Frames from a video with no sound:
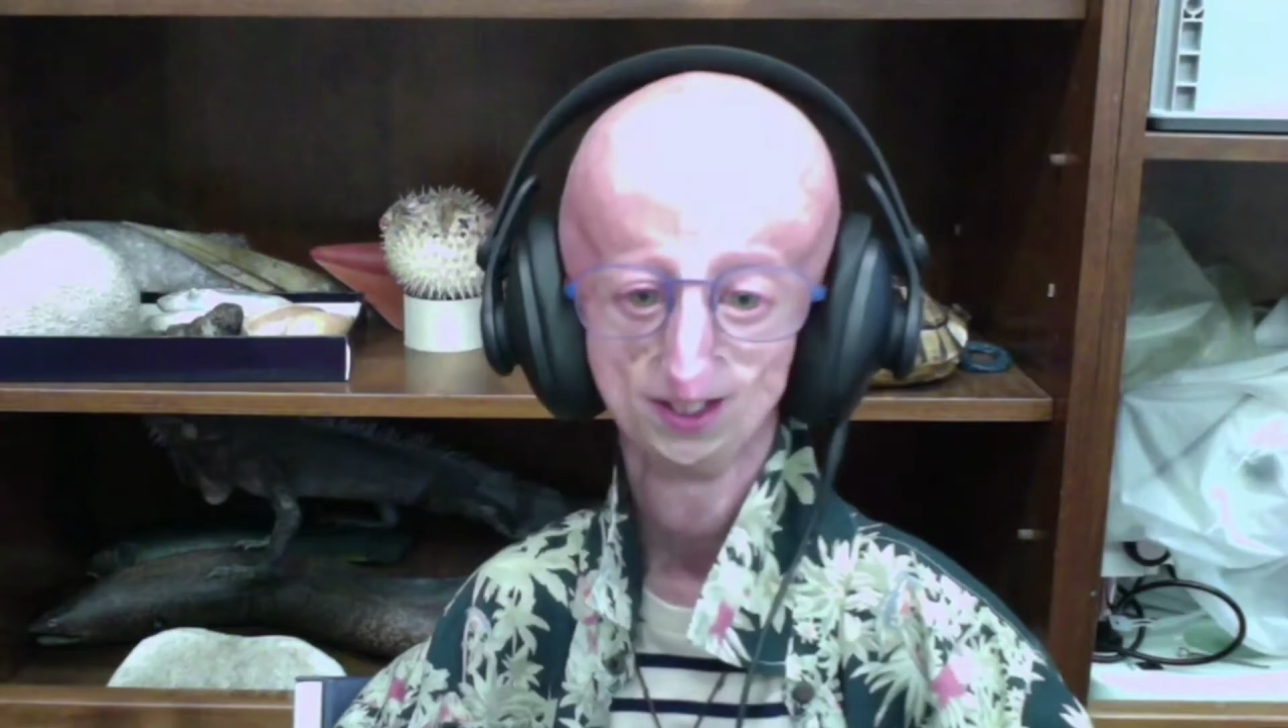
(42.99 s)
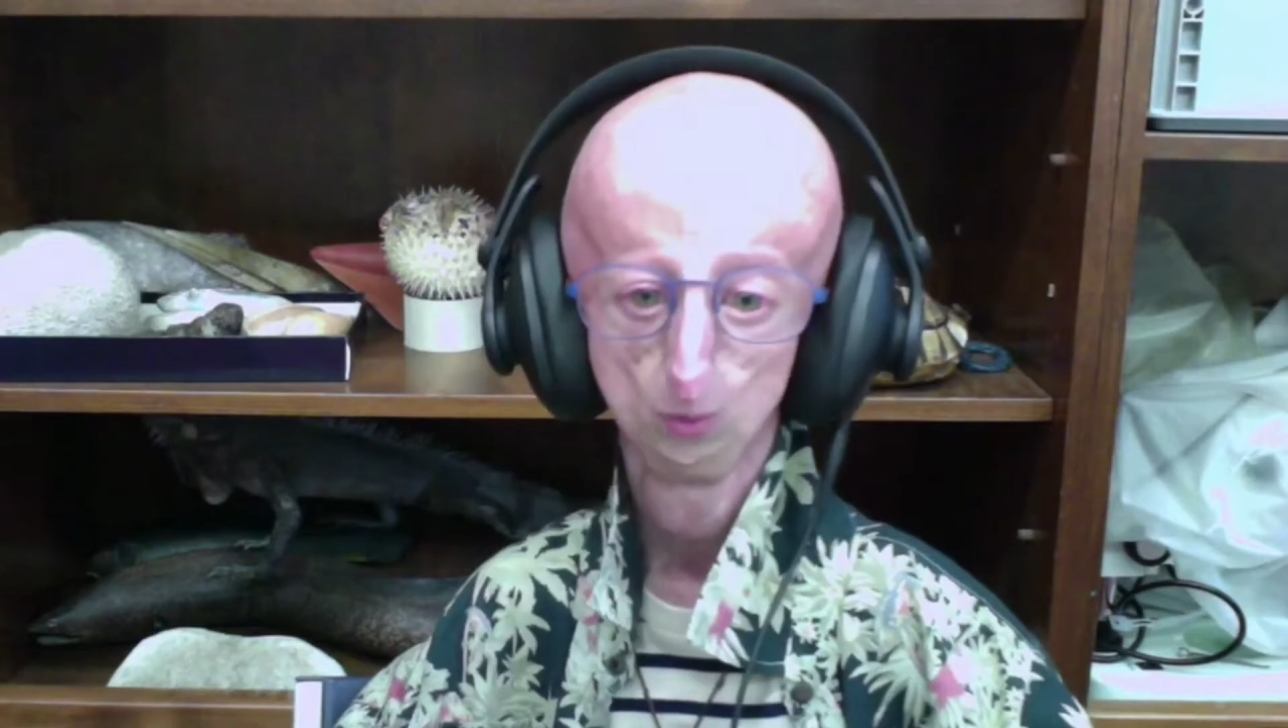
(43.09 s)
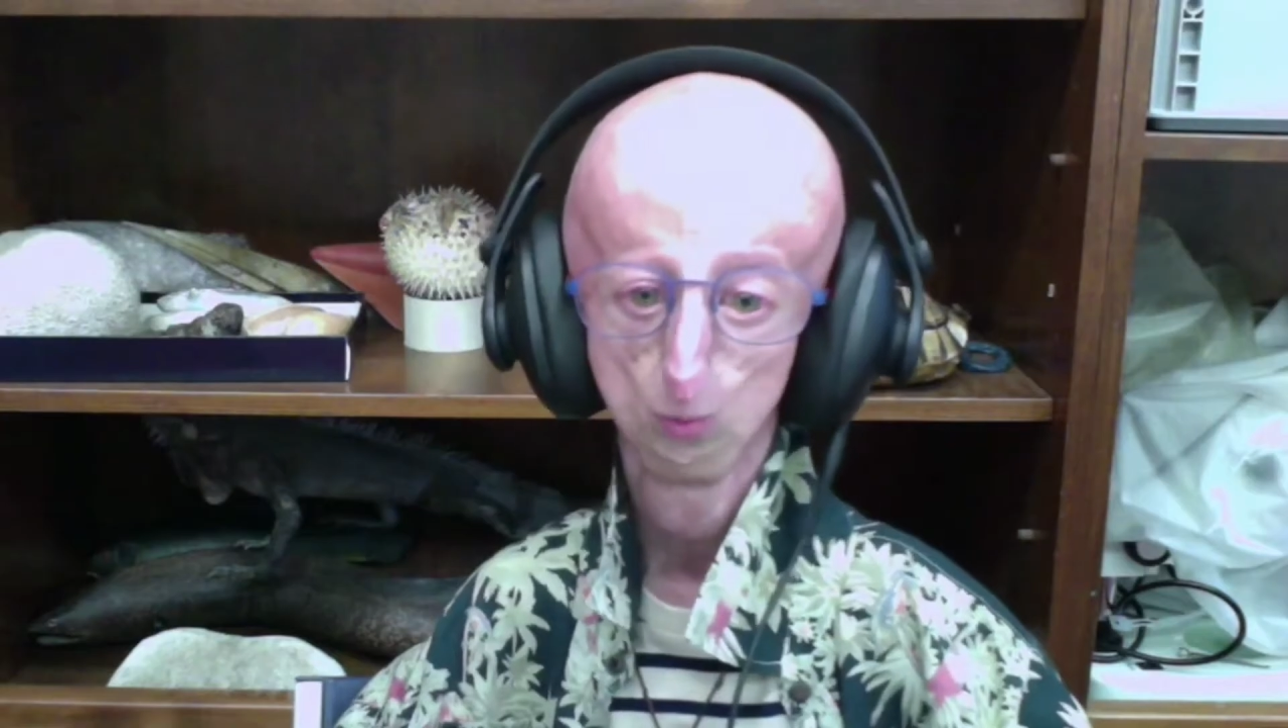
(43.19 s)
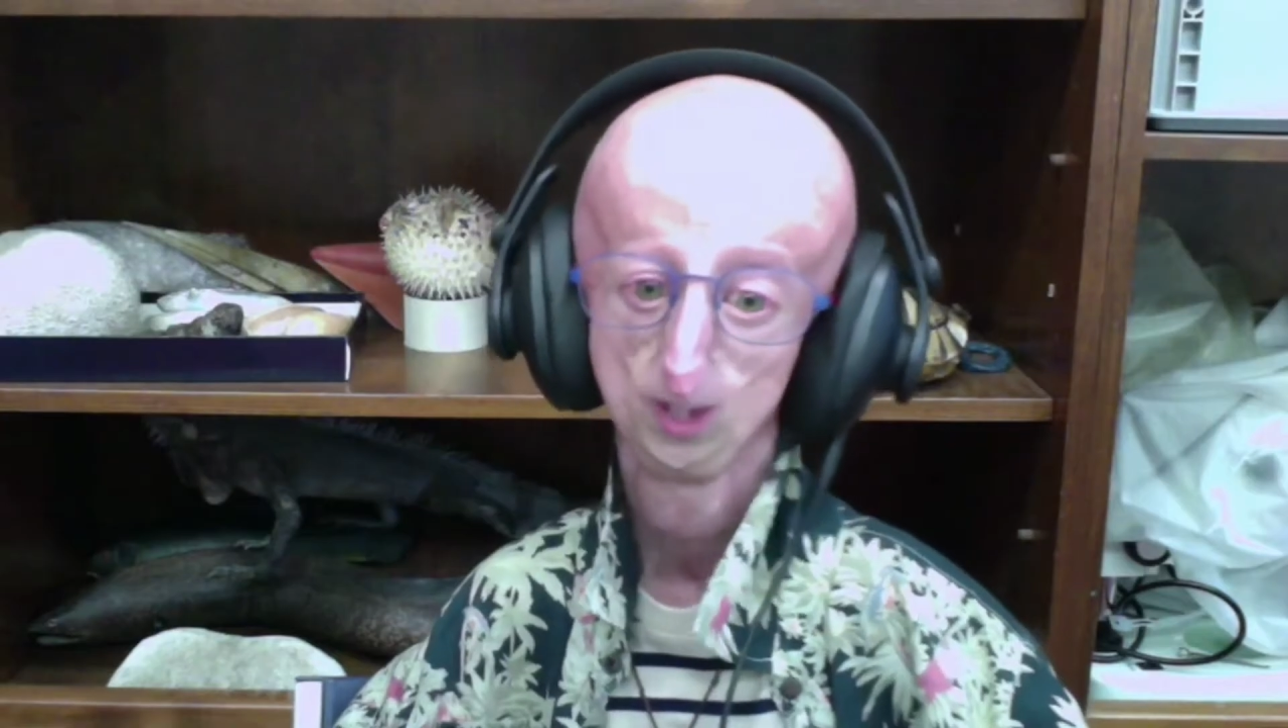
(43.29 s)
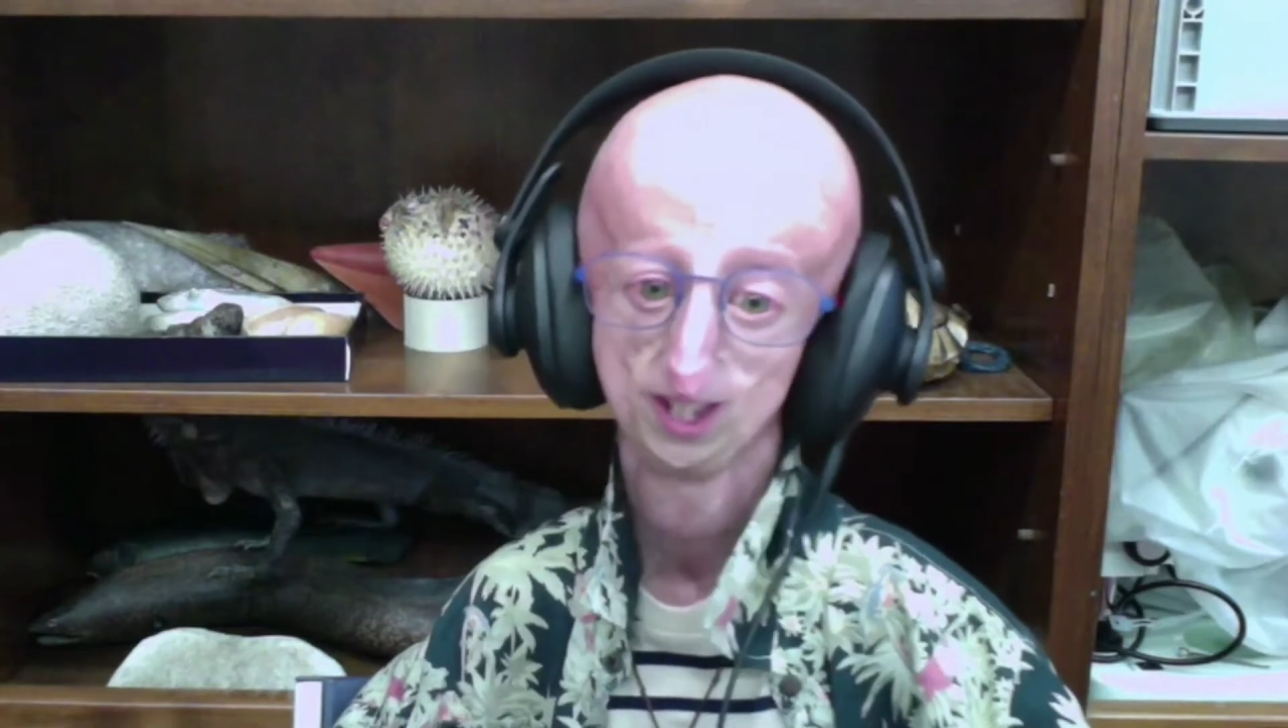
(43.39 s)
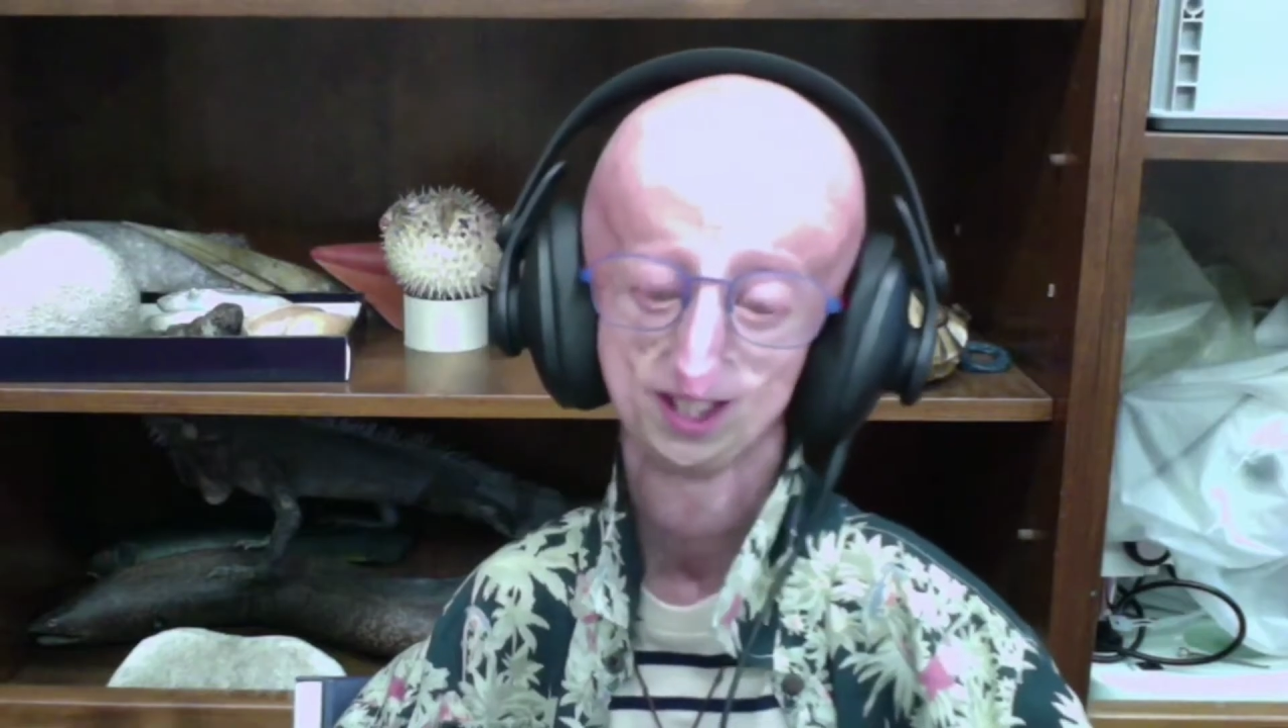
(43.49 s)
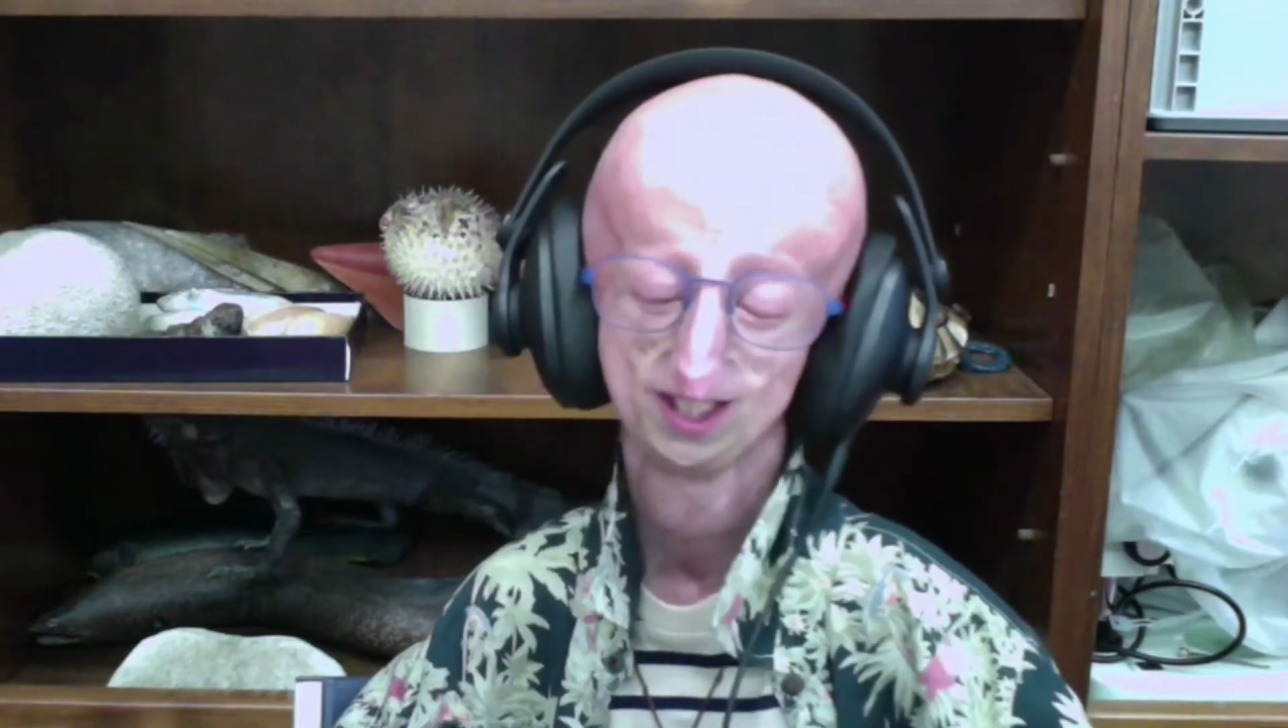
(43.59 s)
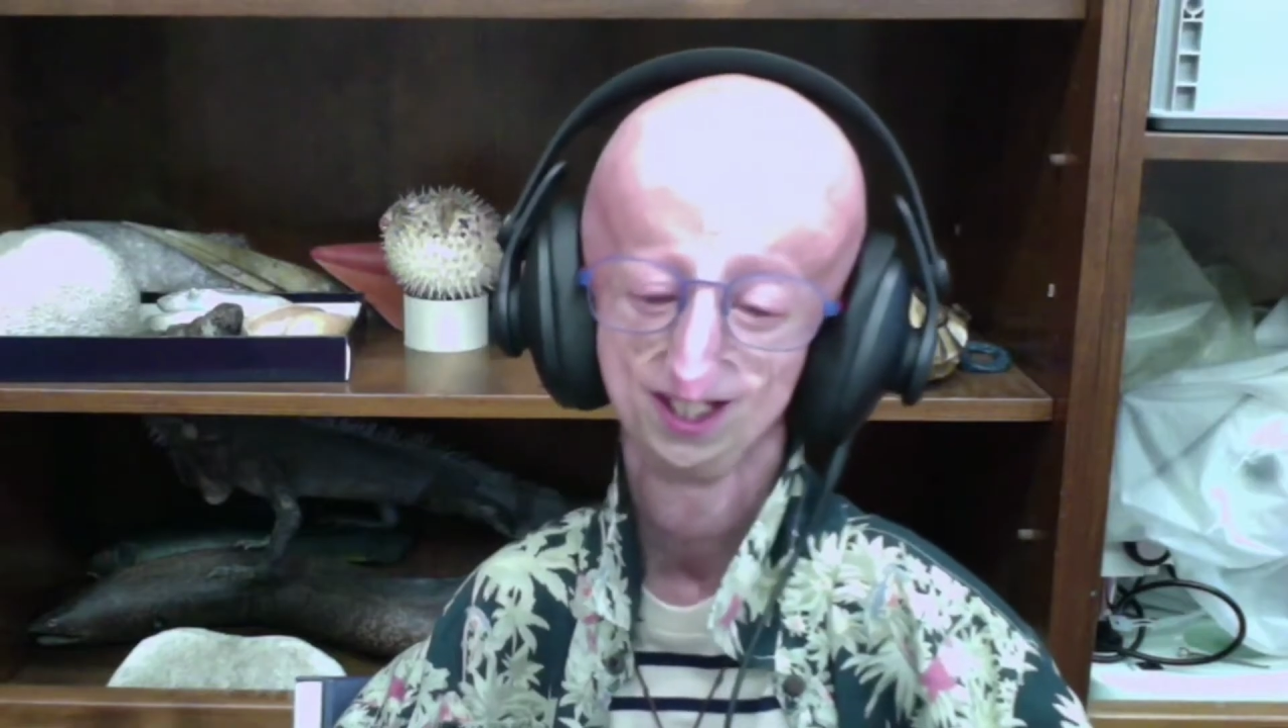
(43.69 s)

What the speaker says: with